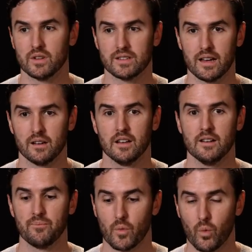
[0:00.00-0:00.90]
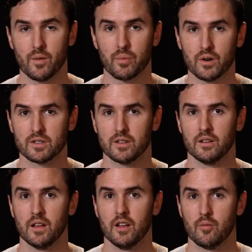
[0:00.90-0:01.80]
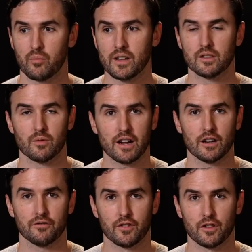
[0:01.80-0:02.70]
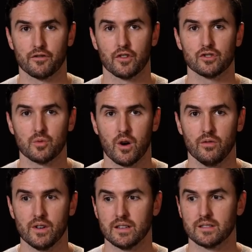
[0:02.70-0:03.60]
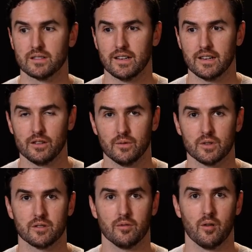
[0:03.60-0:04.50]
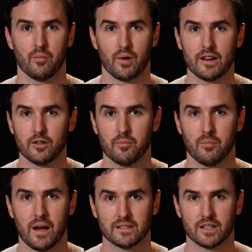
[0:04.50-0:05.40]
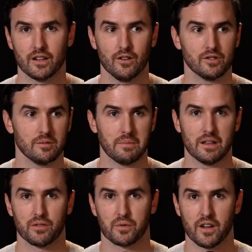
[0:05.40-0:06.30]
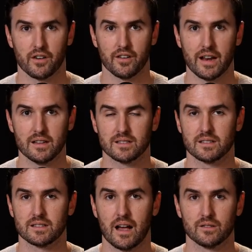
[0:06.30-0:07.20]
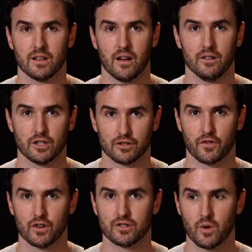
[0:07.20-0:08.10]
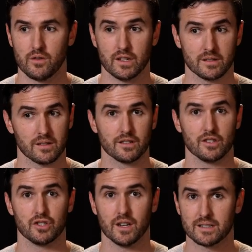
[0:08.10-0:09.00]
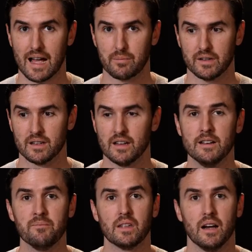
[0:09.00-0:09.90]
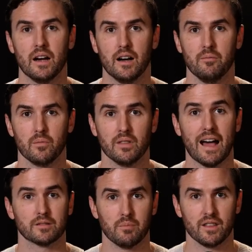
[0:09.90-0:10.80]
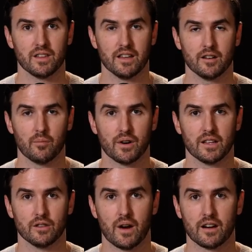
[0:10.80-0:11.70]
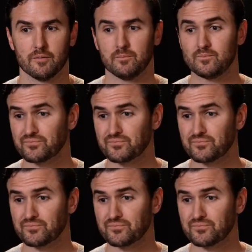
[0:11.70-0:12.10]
We just had one person break the record for their first 12 weeks. And he was a, a brand new mindset coach and made $386,000 his first 12 weeks. This literally just happened um, last month. He ended up breaking the record.